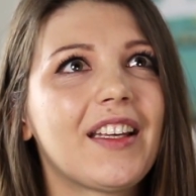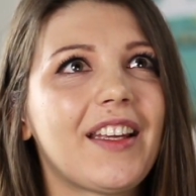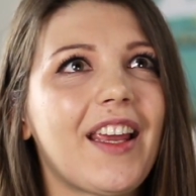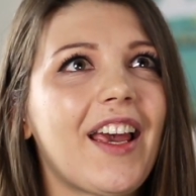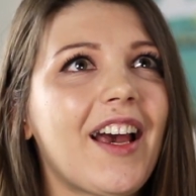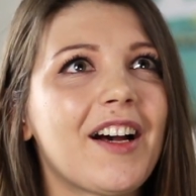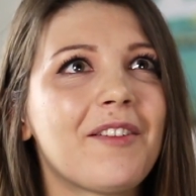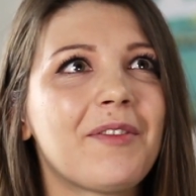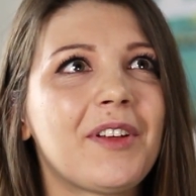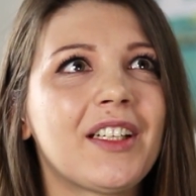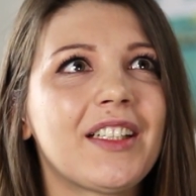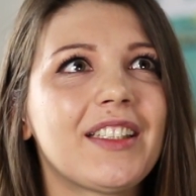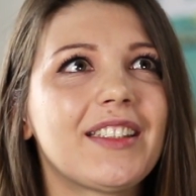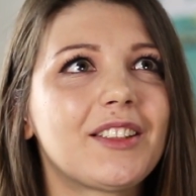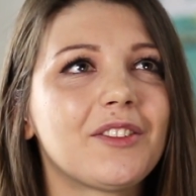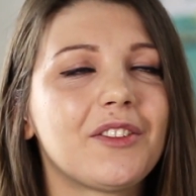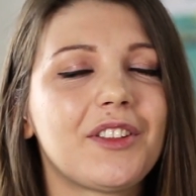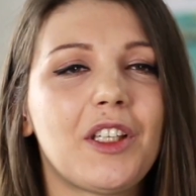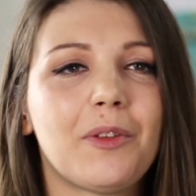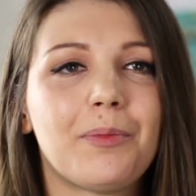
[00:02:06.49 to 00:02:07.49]
yeah, I mean, I
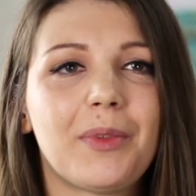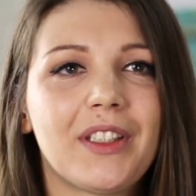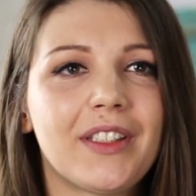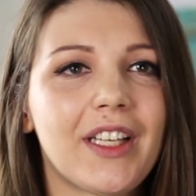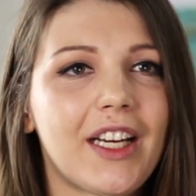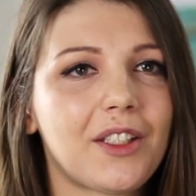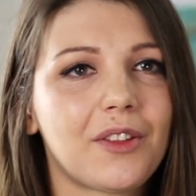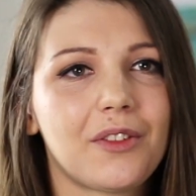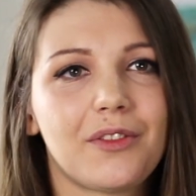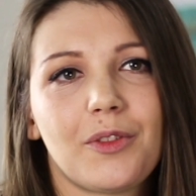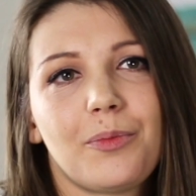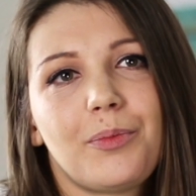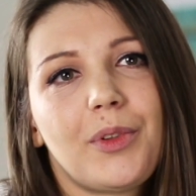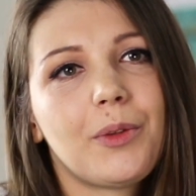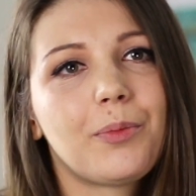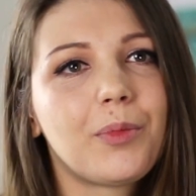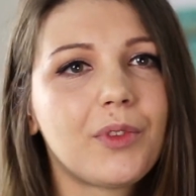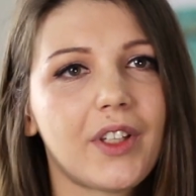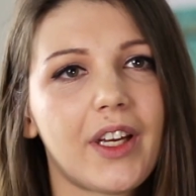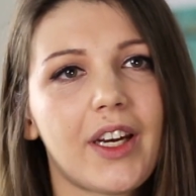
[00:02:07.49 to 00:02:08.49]
still keep in touch with the
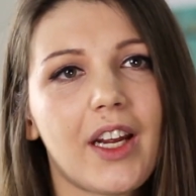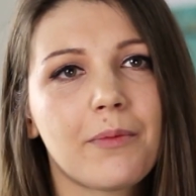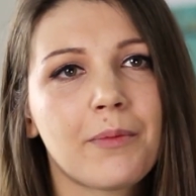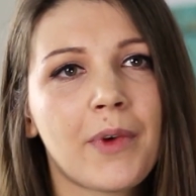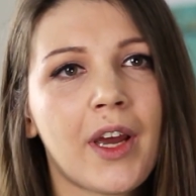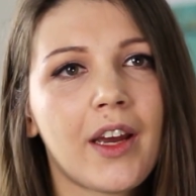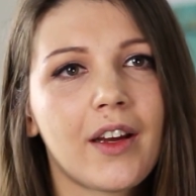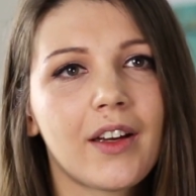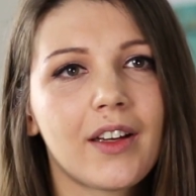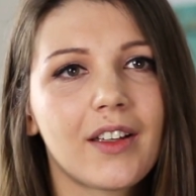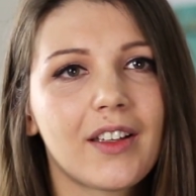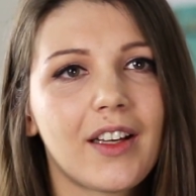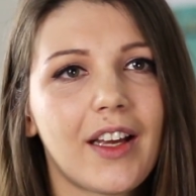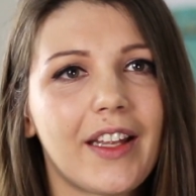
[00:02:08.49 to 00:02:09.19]
people that I met,